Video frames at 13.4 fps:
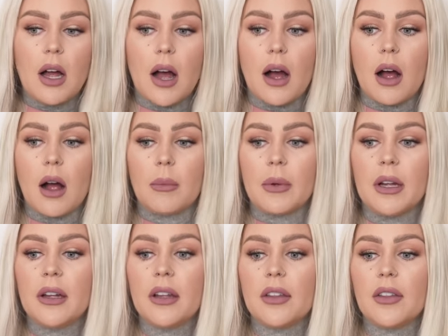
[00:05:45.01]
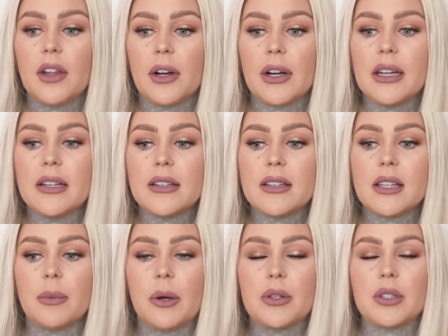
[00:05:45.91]
Um, there is
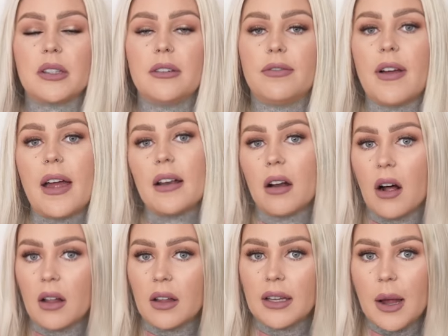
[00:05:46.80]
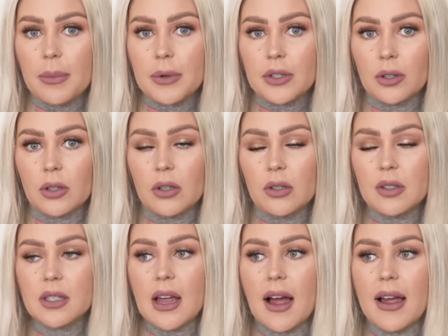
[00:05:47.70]
supposedly fentanyl in
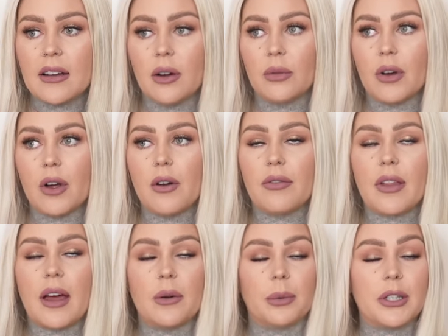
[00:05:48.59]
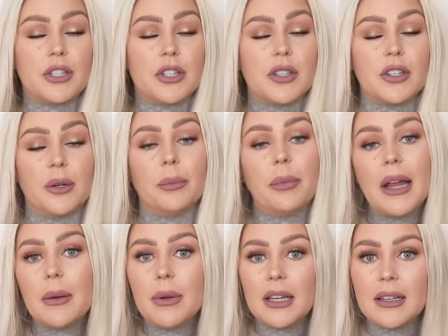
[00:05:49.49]
epidurals. I don't know if that reaches your
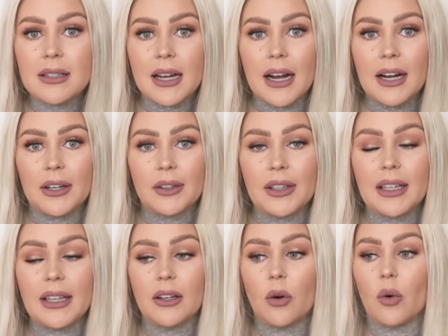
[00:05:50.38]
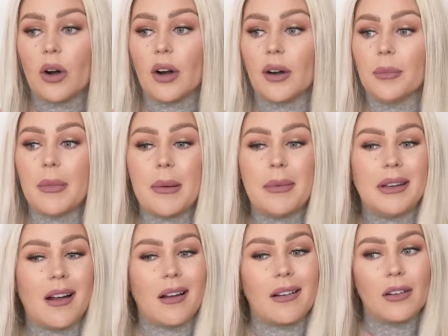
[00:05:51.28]
baby entirely or maybe
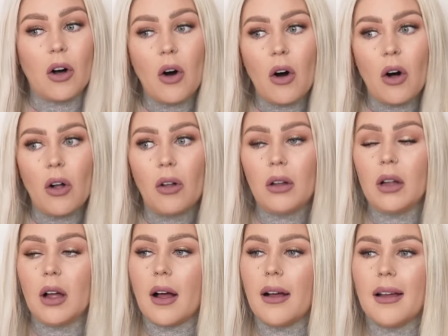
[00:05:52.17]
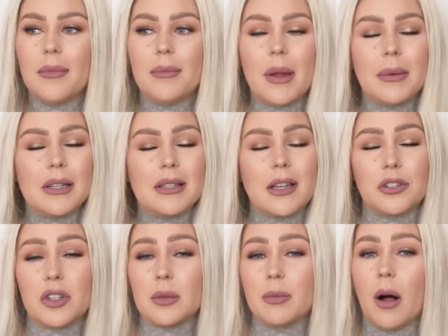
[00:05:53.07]
not at all. Maybe it's
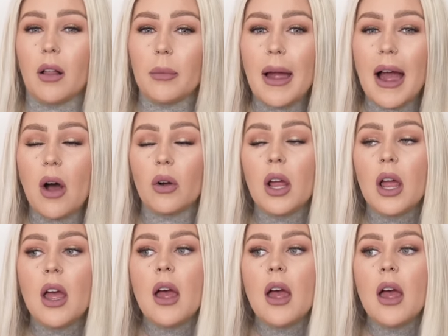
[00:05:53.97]
such a small amount.